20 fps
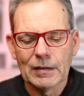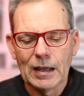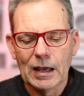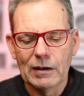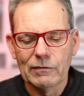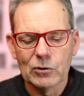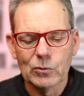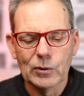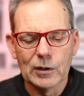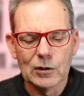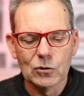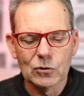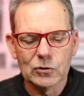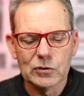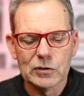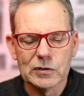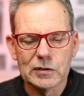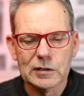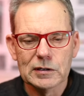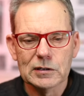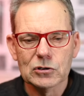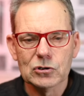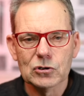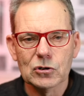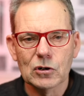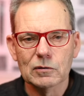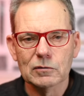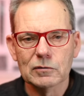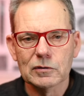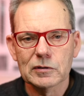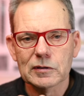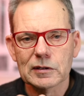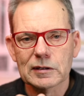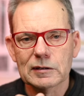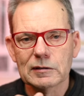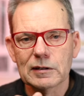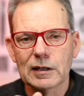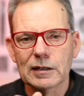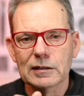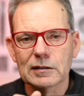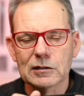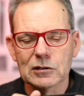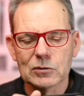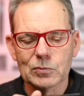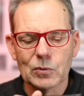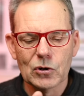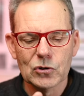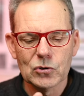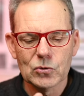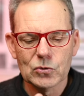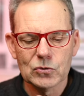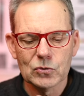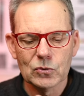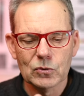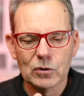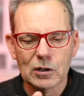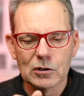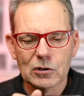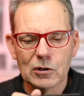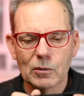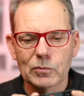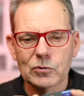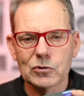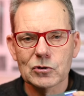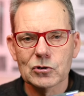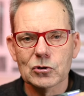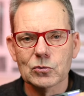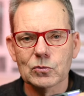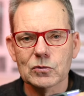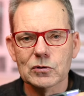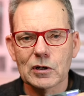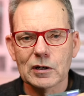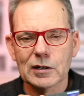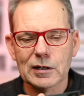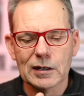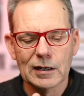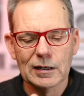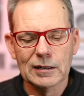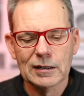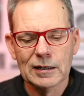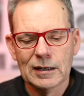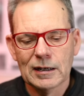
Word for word: have a quick look to see the shot, see that the exposure was alright, composition was okay,